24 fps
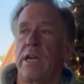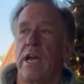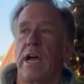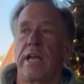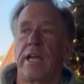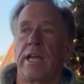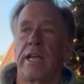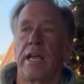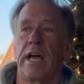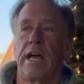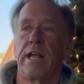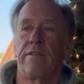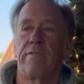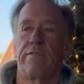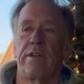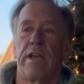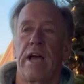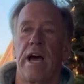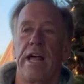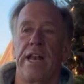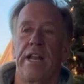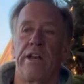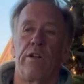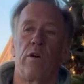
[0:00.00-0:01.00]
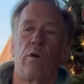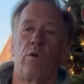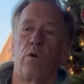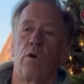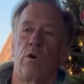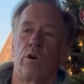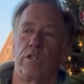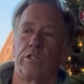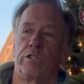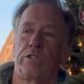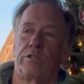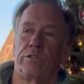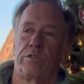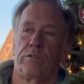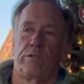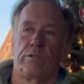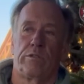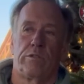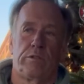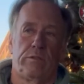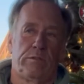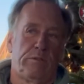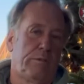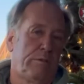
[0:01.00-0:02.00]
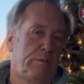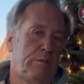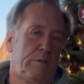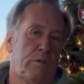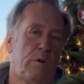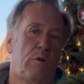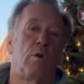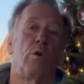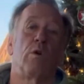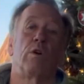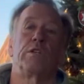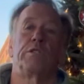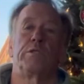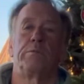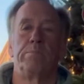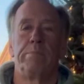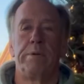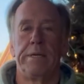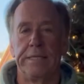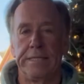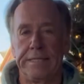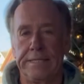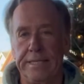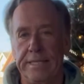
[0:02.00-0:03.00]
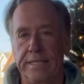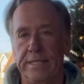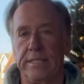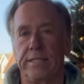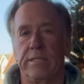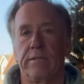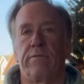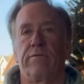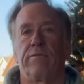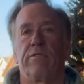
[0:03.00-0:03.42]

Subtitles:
I kind of got into the horse business,